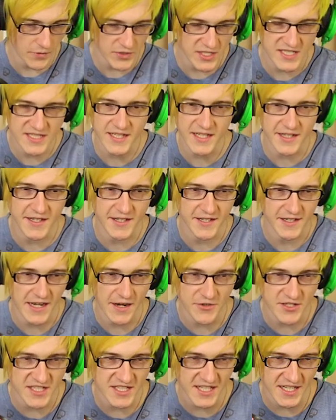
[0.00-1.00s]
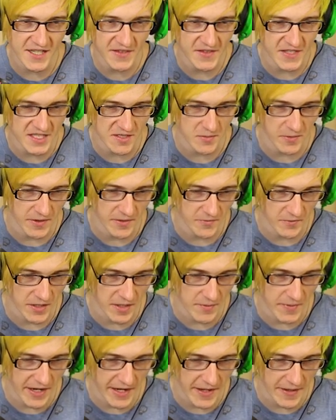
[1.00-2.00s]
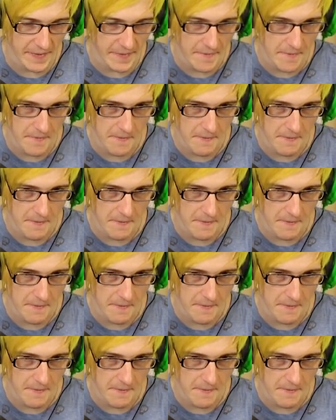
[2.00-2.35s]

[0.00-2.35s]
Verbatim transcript: Oh, I was sick. I was sick in this one. Where am I at?